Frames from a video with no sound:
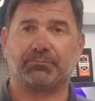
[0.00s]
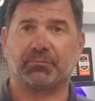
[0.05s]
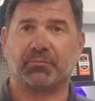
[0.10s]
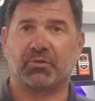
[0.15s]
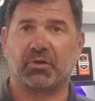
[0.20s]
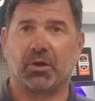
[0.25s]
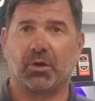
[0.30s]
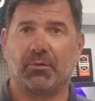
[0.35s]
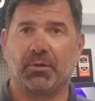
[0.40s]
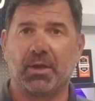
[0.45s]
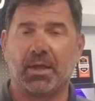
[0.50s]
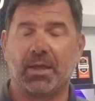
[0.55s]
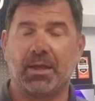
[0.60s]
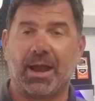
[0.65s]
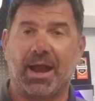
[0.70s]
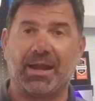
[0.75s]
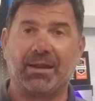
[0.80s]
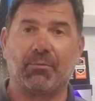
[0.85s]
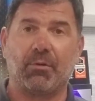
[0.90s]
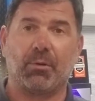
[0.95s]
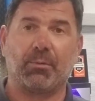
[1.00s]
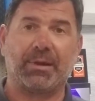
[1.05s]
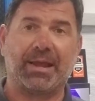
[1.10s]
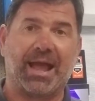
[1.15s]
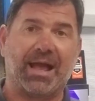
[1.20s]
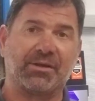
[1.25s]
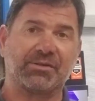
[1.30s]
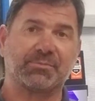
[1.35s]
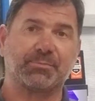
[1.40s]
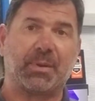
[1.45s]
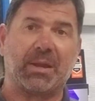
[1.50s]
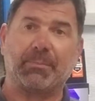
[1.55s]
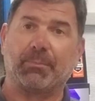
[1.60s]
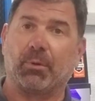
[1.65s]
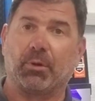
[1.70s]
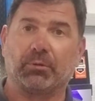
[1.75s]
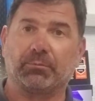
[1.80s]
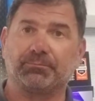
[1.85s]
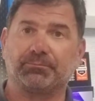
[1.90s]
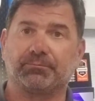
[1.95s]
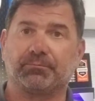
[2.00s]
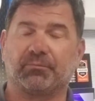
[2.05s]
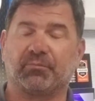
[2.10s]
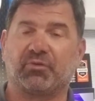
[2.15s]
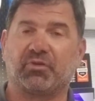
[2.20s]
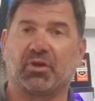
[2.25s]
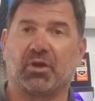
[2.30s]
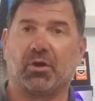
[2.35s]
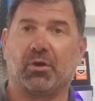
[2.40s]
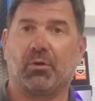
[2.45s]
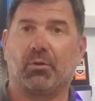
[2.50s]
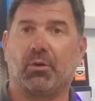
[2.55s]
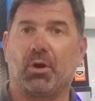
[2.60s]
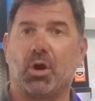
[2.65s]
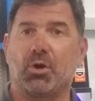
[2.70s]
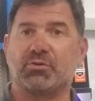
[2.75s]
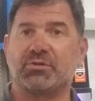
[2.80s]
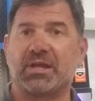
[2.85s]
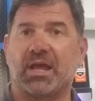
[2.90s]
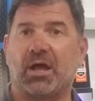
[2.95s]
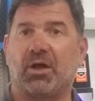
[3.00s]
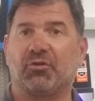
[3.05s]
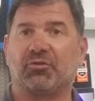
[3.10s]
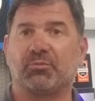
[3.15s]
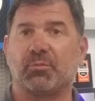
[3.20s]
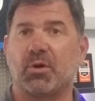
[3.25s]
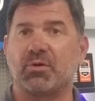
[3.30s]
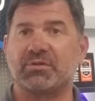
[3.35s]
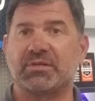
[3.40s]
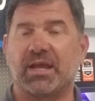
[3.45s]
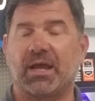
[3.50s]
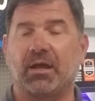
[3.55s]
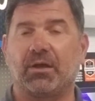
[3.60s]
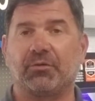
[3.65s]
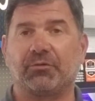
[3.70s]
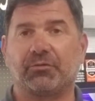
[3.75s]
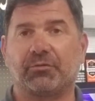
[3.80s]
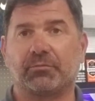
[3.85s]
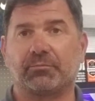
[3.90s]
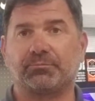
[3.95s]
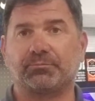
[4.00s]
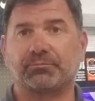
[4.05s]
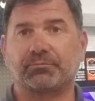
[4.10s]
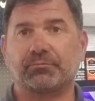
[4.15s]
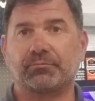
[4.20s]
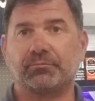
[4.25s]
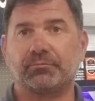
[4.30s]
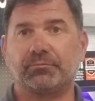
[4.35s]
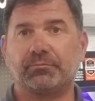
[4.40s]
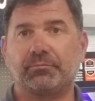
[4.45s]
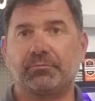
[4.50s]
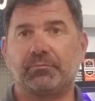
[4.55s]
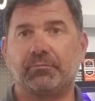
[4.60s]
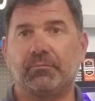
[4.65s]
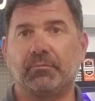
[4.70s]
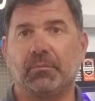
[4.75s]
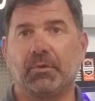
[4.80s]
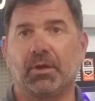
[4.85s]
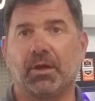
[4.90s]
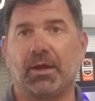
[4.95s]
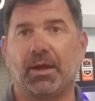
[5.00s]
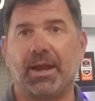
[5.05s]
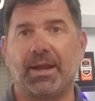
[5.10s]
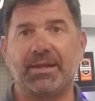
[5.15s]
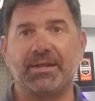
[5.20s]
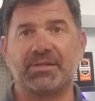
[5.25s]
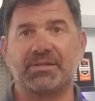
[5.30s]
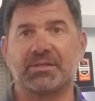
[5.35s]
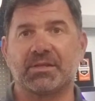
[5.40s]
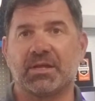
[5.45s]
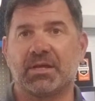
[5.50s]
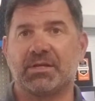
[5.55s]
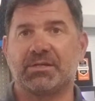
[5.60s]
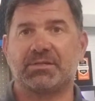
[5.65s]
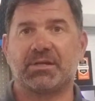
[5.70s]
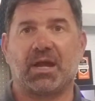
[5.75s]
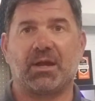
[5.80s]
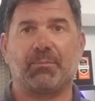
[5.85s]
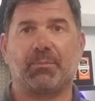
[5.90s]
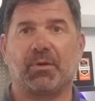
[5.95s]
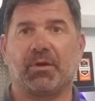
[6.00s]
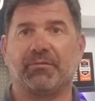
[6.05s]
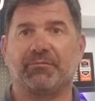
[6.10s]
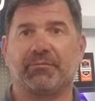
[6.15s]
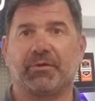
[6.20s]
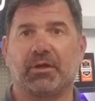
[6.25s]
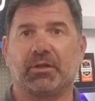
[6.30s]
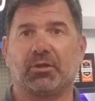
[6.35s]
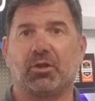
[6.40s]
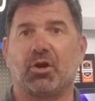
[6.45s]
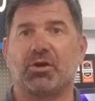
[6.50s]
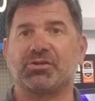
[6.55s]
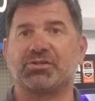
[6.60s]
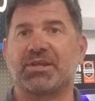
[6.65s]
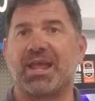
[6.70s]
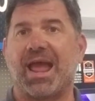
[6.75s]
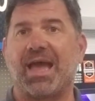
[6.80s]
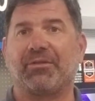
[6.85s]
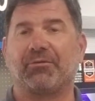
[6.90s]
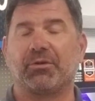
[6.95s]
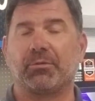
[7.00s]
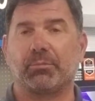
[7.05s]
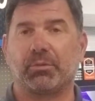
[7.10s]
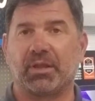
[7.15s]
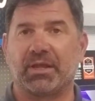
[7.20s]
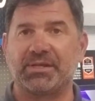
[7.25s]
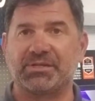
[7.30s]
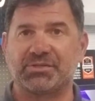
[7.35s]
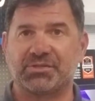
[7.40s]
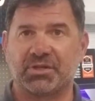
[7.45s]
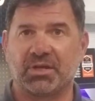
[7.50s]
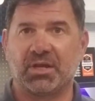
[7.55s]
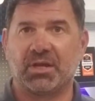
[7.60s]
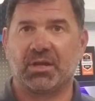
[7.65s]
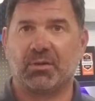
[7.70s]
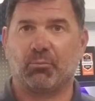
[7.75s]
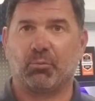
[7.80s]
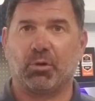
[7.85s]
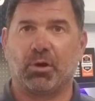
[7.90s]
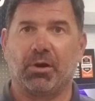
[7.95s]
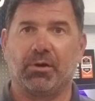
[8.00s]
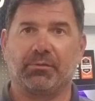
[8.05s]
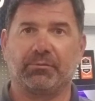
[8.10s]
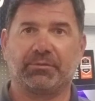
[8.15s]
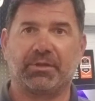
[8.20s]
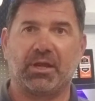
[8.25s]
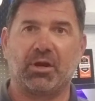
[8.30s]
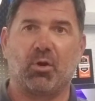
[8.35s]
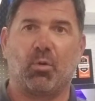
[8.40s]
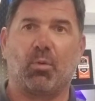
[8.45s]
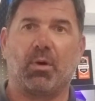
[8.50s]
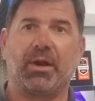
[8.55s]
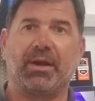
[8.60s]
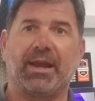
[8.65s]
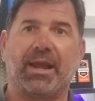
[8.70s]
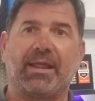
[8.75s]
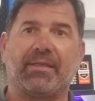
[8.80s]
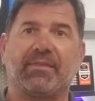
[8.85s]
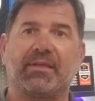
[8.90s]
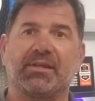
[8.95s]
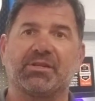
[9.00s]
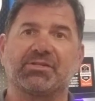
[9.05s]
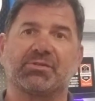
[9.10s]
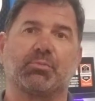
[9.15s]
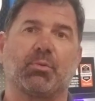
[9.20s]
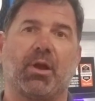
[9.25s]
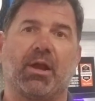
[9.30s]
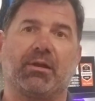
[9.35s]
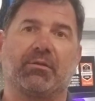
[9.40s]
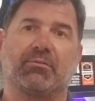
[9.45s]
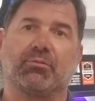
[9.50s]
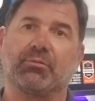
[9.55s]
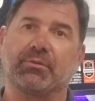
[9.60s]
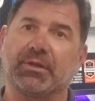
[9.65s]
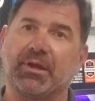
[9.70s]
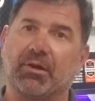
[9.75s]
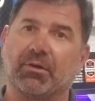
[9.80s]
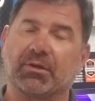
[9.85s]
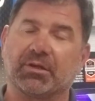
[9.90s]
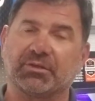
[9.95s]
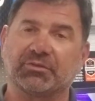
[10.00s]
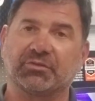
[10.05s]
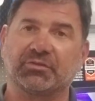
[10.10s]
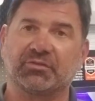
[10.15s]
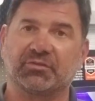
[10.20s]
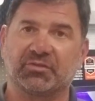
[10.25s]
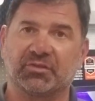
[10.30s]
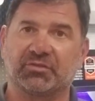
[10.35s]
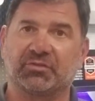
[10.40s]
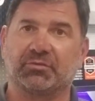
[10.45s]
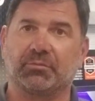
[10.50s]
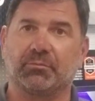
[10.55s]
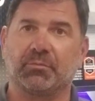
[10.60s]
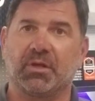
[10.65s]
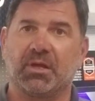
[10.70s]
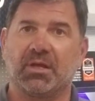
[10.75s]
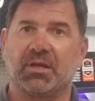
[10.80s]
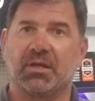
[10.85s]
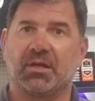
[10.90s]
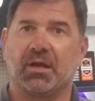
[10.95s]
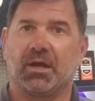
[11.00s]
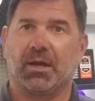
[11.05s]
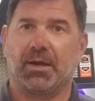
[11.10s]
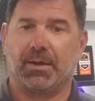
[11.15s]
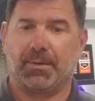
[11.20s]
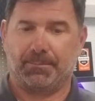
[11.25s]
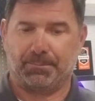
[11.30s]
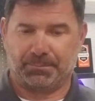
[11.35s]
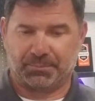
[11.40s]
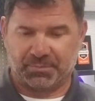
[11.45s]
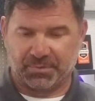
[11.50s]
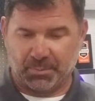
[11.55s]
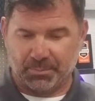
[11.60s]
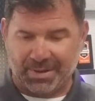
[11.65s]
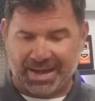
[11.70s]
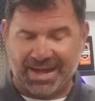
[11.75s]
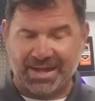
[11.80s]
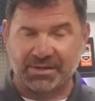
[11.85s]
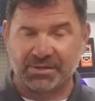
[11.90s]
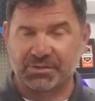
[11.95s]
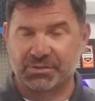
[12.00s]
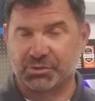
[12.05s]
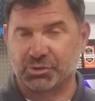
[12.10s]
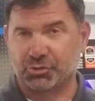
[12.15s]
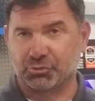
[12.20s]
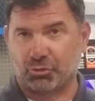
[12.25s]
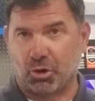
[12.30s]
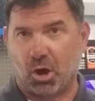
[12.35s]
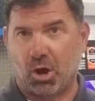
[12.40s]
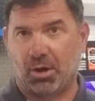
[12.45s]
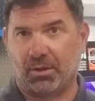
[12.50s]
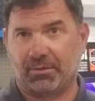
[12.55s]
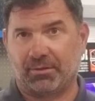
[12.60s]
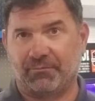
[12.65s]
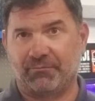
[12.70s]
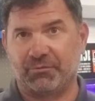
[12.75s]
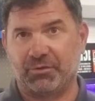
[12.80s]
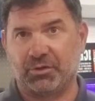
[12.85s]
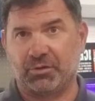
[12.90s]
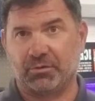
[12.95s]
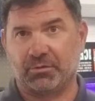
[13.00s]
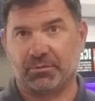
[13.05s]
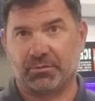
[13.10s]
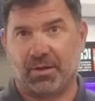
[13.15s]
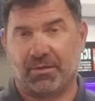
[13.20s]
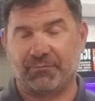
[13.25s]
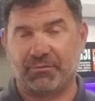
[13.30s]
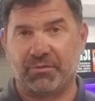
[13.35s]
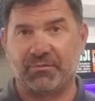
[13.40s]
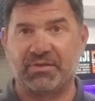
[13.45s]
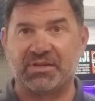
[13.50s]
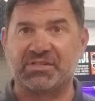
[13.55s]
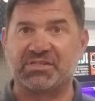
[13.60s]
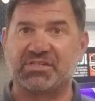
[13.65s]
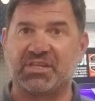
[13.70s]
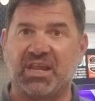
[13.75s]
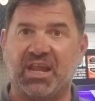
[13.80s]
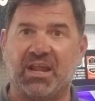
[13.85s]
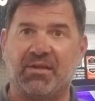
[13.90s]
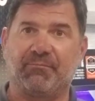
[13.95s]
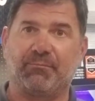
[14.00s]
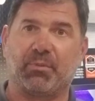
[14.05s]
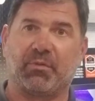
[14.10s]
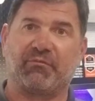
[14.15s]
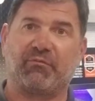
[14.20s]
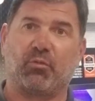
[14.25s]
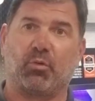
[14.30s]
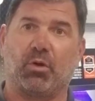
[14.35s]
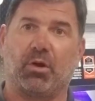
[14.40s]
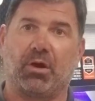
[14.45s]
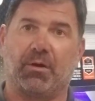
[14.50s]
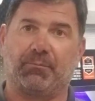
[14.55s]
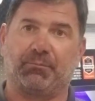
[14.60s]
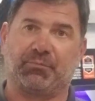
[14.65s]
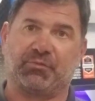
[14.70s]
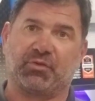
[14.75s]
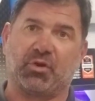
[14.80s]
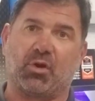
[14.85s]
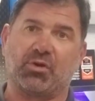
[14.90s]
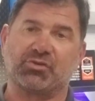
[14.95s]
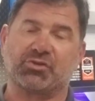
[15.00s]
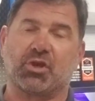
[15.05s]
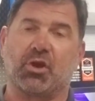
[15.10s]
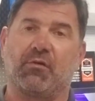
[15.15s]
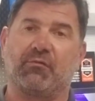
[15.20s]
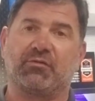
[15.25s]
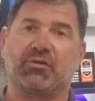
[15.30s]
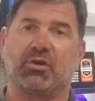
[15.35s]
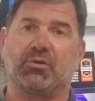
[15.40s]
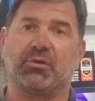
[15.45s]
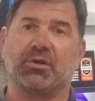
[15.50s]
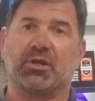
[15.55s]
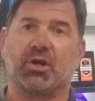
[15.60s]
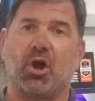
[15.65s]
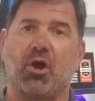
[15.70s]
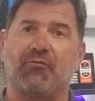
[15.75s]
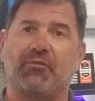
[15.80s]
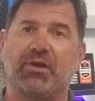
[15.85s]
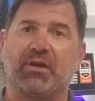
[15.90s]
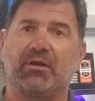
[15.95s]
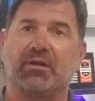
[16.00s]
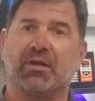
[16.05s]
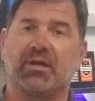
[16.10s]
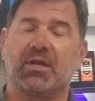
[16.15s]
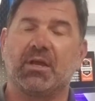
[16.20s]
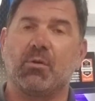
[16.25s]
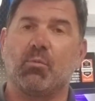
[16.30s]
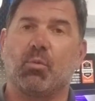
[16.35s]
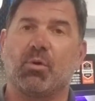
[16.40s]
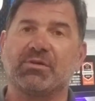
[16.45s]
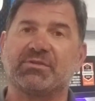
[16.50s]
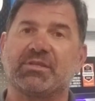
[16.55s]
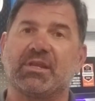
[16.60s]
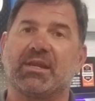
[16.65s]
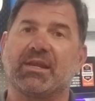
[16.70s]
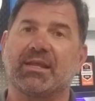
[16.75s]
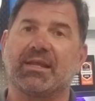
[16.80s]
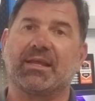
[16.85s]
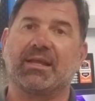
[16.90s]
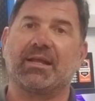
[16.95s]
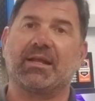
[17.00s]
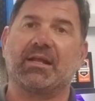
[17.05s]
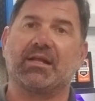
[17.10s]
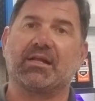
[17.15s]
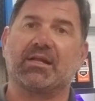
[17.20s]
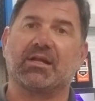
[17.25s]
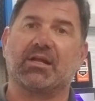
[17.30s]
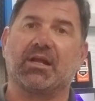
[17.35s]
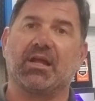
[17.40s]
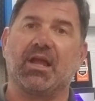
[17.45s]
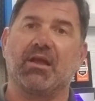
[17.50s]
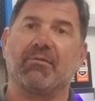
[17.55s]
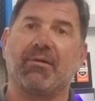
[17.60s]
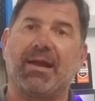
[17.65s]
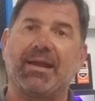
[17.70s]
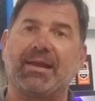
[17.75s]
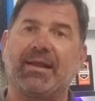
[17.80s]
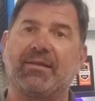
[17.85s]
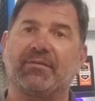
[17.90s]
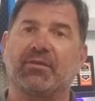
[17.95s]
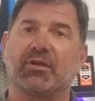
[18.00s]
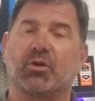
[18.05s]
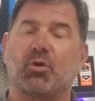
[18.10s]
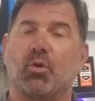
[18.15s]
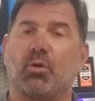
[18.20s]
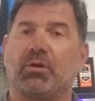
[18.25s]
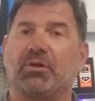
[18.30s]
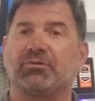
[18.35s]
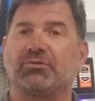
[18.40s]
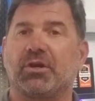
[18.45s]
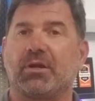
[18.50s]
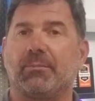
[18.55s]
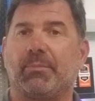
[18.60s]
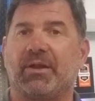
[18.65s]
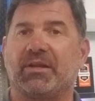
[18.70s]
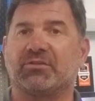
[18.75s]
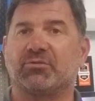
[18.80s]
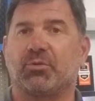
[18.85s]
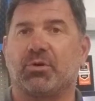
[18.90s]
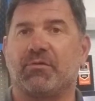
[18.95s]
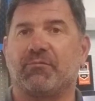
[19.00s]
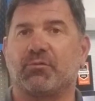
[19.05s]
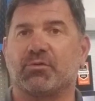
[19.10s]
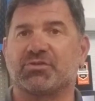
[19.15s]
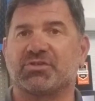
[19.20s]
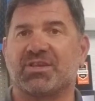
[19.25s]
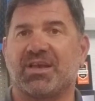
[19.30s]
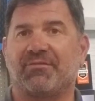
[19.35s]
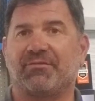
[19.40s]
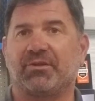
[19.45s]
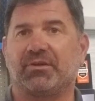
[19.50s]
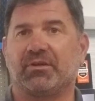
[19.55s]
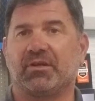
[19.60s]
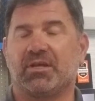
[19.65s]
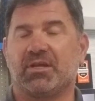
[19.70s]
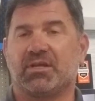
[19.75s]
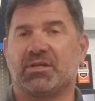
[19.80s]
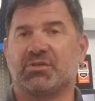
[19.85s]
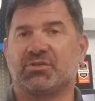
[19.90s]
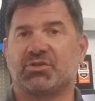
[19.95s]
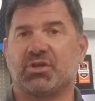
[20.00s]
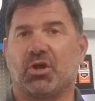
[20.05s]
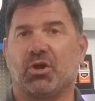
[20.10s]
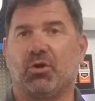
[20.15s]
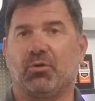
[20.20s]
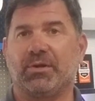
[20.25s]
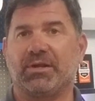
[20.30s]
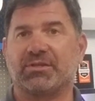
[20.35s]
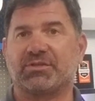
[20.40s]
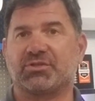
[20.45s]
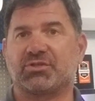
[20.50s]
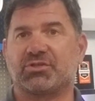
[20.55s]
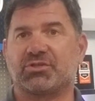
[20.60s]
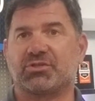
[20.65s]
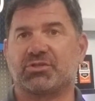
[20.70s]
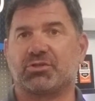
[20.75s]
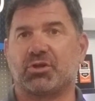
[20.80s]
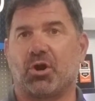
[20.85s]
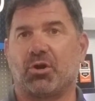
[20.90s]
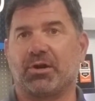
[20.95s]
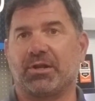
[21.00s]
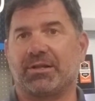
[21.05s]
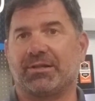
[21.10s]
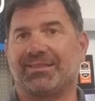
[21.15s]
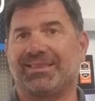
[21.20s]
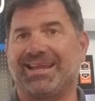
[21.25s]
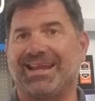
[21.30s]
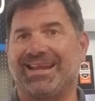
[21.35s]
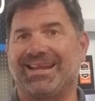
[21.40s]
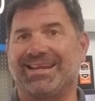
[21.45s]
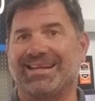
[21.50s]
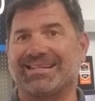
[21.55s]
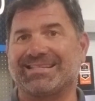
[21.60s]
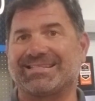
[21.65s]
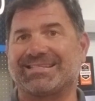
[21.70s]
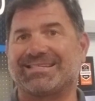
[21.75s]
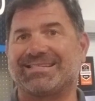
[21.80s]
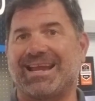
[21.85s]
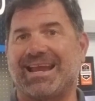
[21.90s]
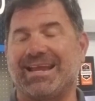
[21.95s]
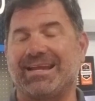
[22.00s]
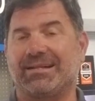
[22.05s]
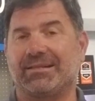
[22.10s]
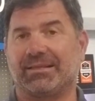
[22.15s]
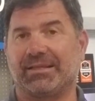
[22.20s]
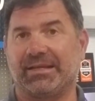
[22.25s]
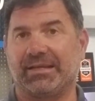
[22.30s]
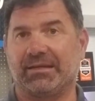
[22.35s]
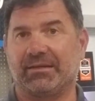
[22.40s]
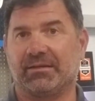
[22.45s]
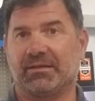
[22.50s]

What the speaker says: So anywhere we house people. So hotels, motels, any type of a large gathering place where they don't want anything to spread through the air conditioning system. The main draw of UVC before SARS-CoV-2 and COVID was that it irradiated the coil and drain pan 24/7. So it started clean and it stayed clean.